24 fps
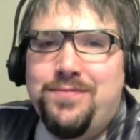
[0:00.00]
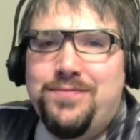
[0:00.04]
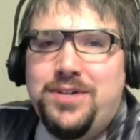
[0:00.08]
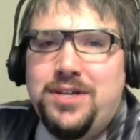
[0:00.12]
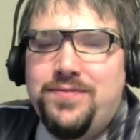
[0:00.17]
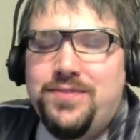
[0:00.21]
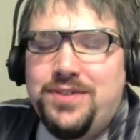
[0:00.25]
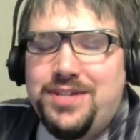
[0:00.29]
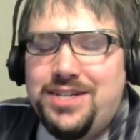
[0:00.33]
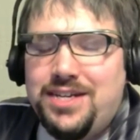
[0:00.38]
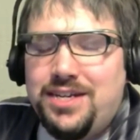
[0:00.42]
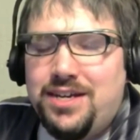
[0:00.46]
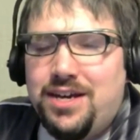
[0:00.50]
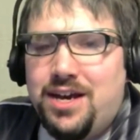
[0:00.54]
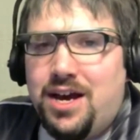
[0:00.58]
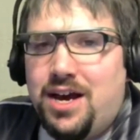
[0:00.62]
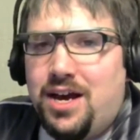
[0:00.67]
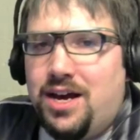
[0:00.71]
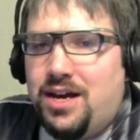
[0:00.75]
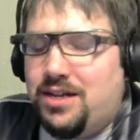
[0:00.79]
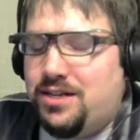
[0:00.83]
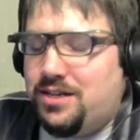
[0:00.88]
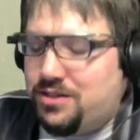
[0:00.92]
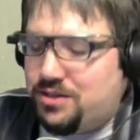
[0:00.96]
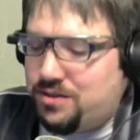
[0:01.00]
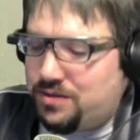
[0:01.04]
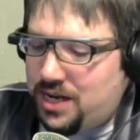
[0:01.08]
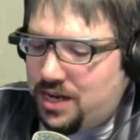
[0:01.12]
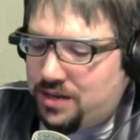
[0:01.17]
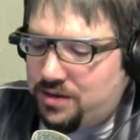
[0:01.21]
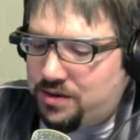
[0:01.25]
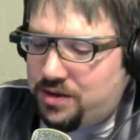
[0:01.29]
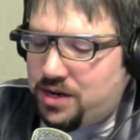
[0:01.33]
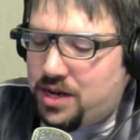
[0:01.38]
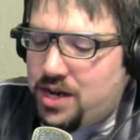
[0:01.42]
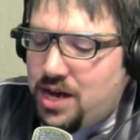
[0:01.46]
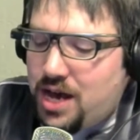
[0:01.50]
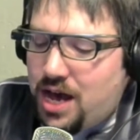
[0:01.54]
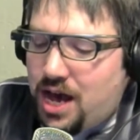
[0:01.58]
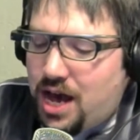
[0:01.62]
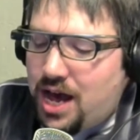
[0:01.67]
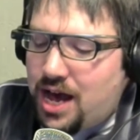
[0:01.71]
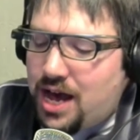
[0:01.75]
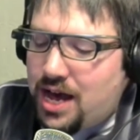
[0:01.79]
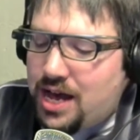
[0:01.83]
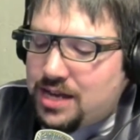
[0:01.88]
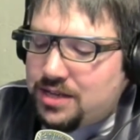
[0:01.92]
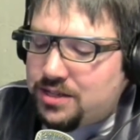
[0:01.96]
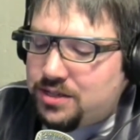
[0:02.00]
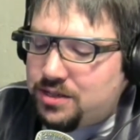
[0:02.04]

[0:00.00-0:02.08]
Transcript: DVD, uh, digital download.